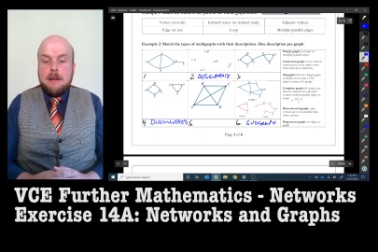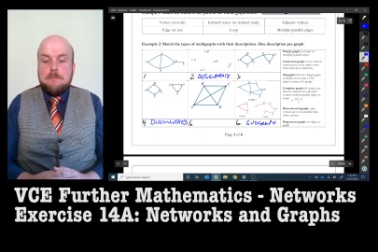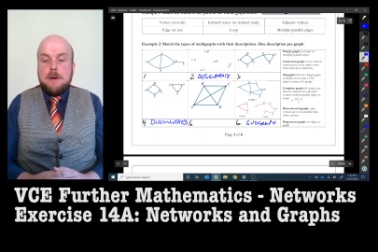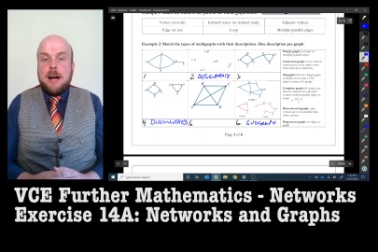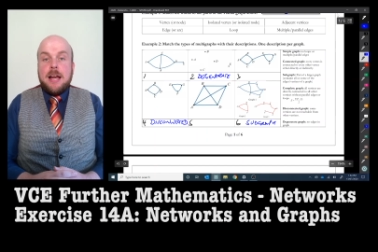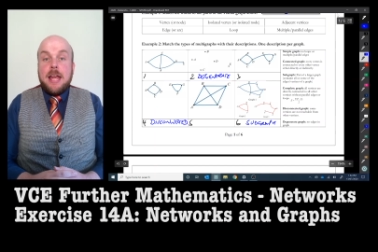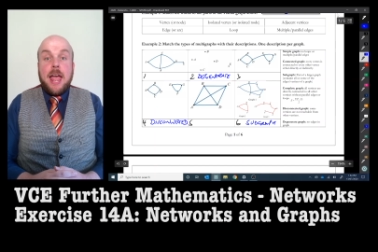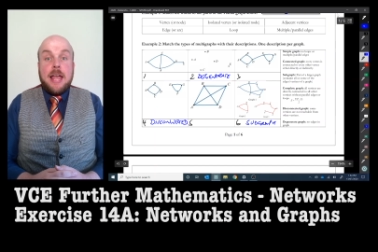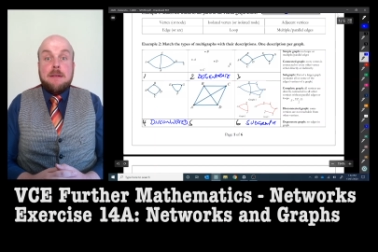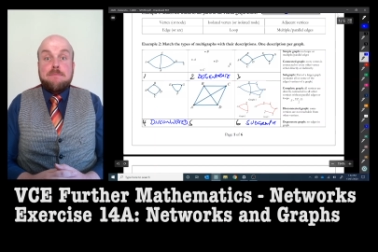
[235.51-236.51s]
by
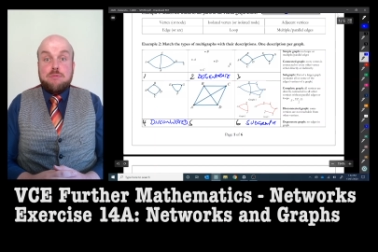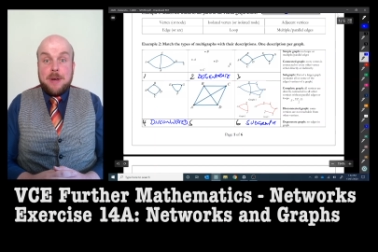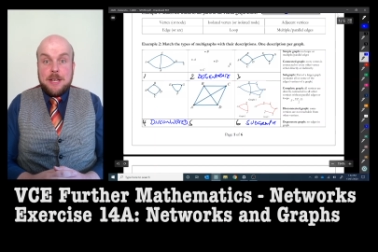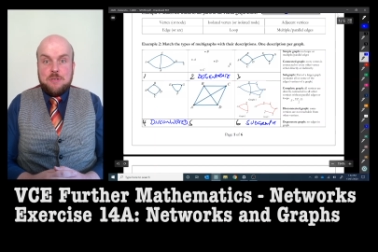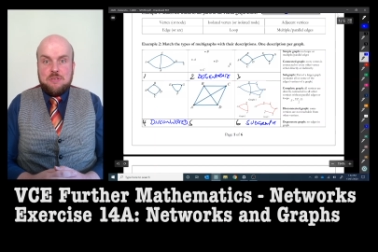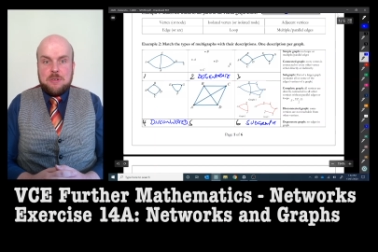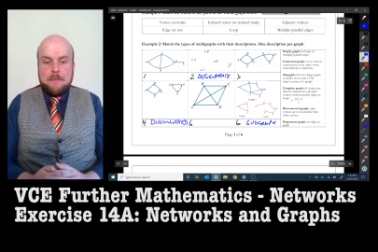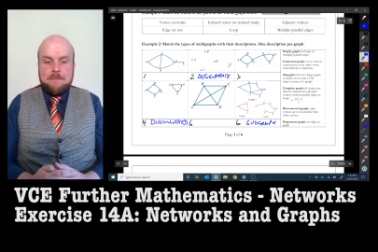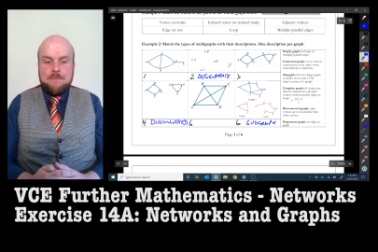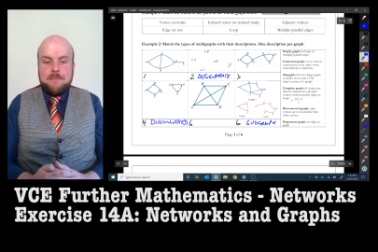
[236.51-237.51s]
a bridge.
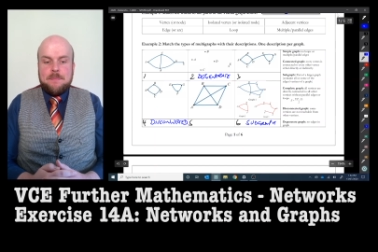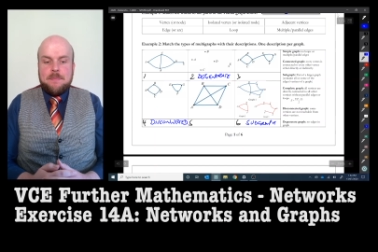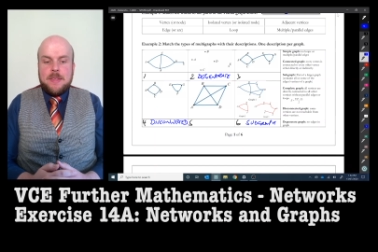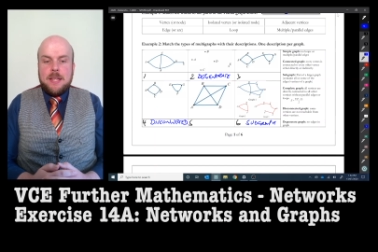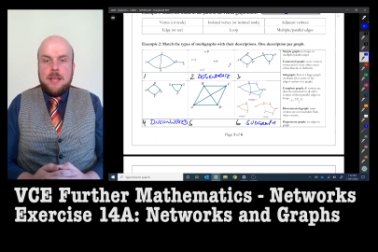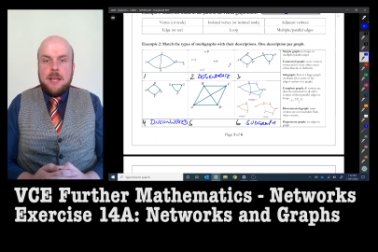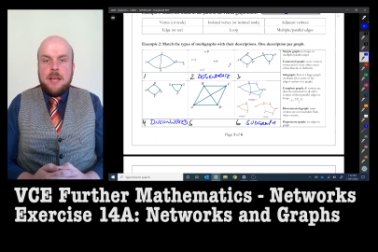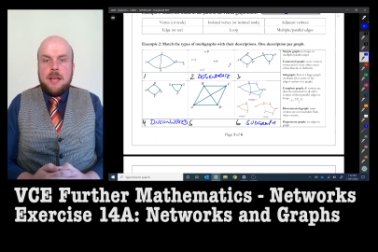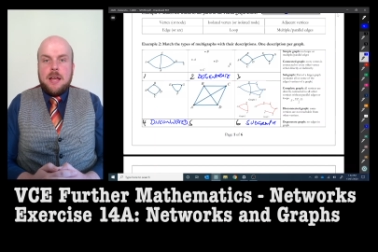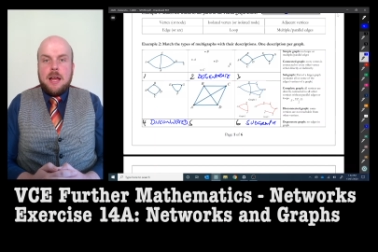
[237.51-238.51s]

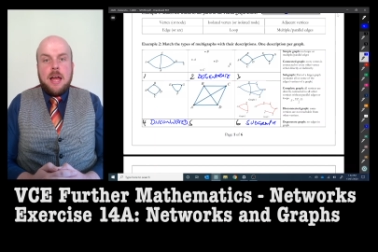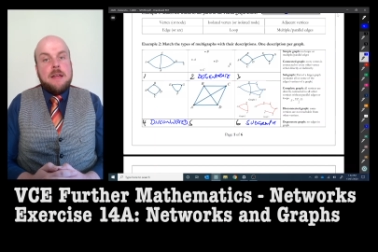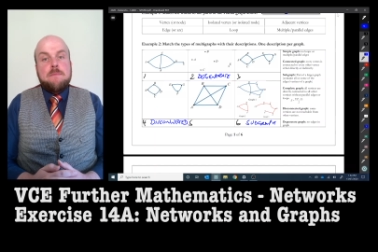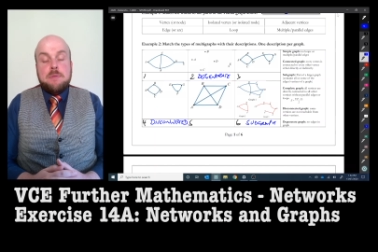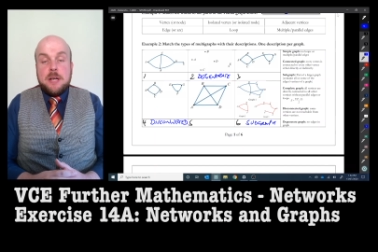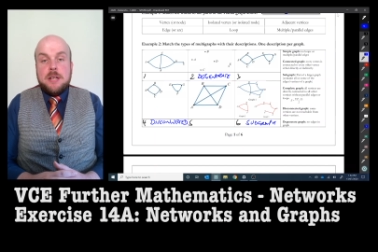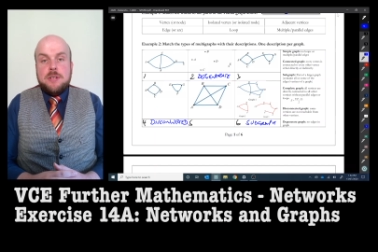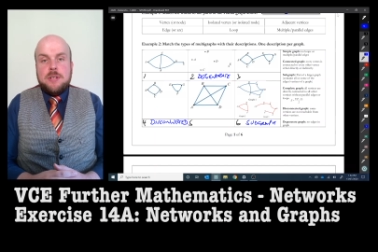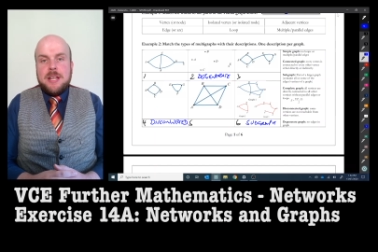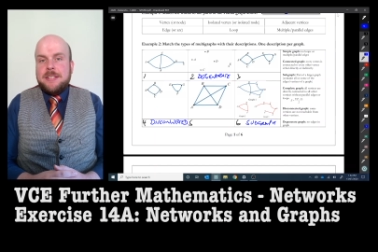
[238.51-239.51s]
A
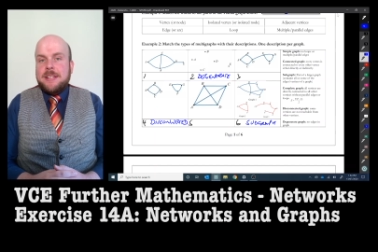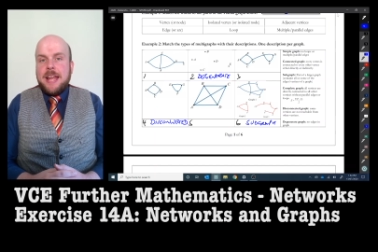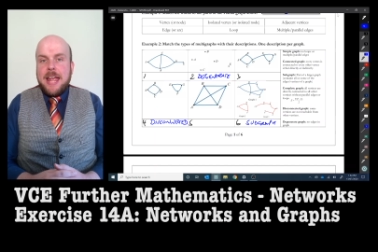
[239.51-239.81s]
bridge is an